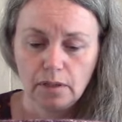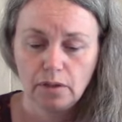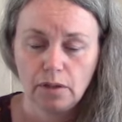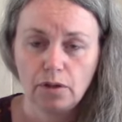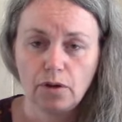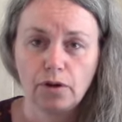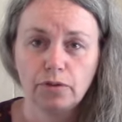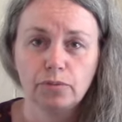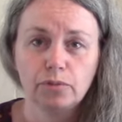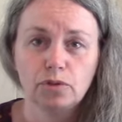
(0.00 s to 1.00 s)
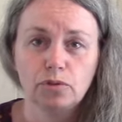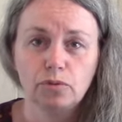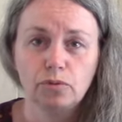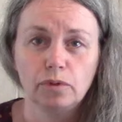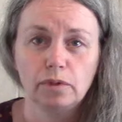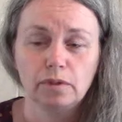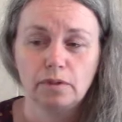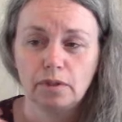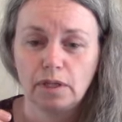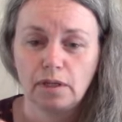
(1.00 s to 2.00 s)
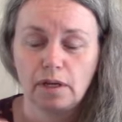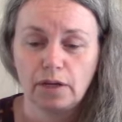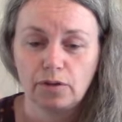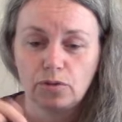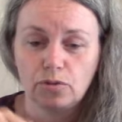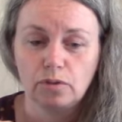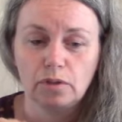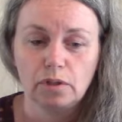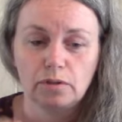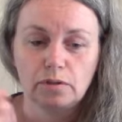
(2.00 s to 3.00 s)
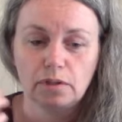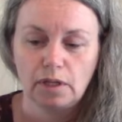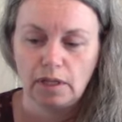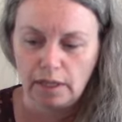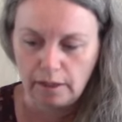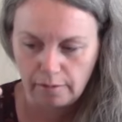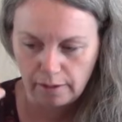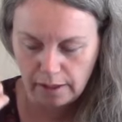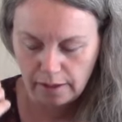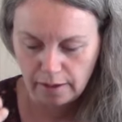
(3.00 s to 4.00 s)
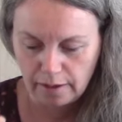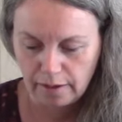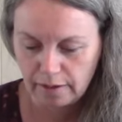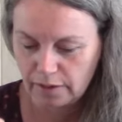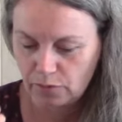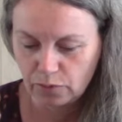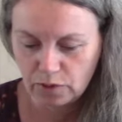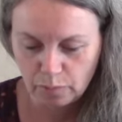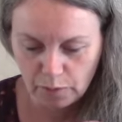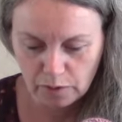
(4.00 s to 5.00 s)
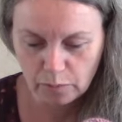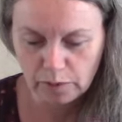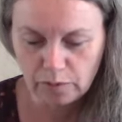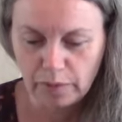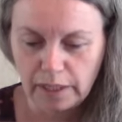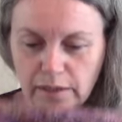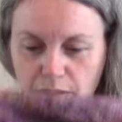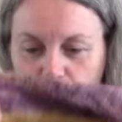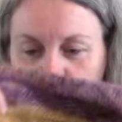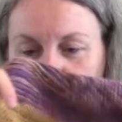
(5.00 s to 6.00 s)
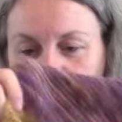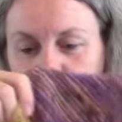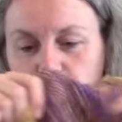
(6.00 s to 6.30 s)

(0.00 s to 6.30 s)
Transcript: the yarn was too thick. I could not, it was impossible to make the